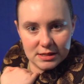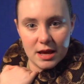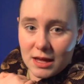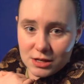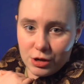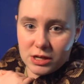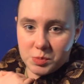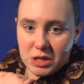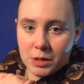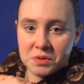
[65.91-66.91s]
And you need to
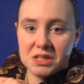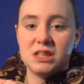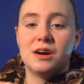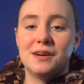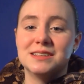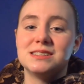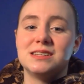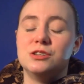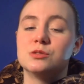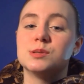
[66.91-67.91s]
be completely honest
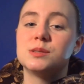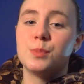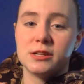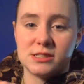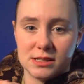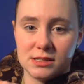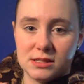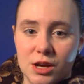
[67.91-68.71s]
in your responses.